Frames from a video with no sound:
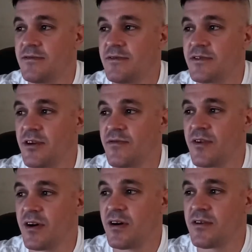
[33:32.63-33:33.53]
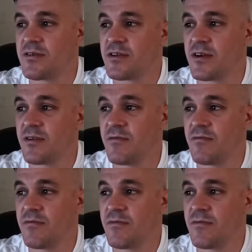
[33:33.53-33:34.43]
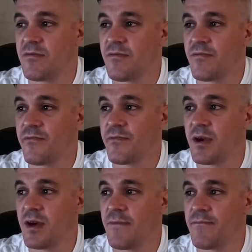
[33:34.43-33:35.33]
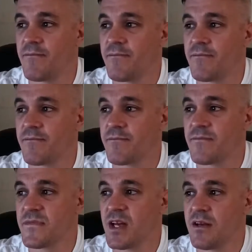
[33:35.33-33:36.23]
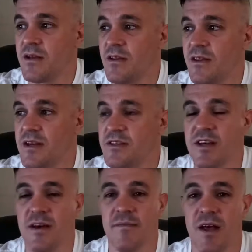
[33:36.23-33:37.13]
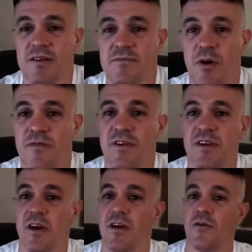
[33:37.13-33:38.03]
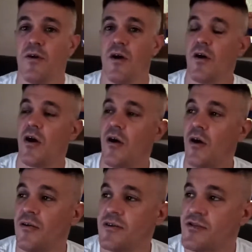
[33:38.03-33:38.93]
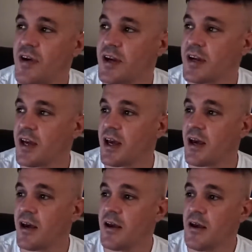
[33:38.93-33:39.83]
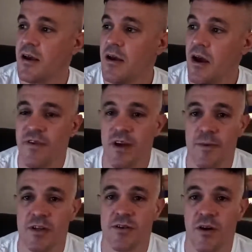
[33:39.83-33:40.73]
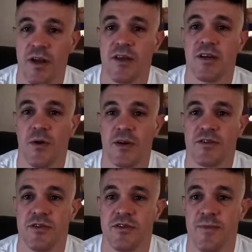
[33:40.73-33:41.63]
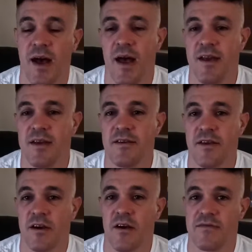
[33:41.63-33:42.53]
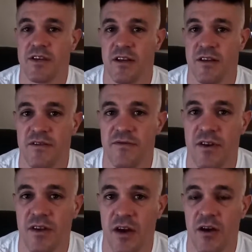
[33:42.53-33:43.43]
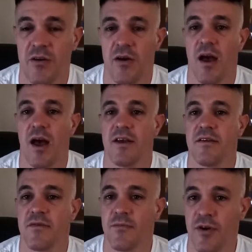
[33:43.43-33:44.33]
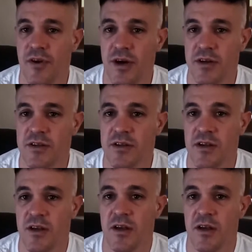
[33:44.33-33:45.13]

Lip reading: so far. So yeah, that's it. That's my video on training gear. If anybody's got any questions about anything I've said in this video, any of the products